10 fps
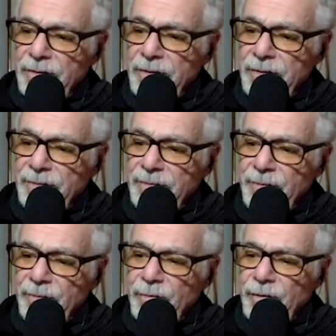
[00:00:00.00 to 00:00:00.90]
uh,
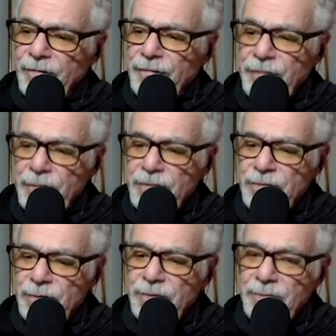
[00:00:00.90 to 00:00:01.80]
we are
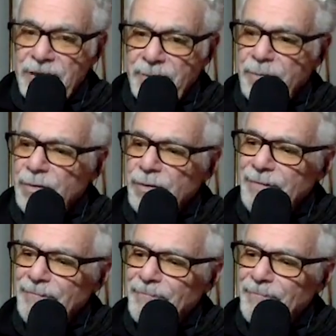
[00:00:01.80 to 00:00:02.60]
fused with people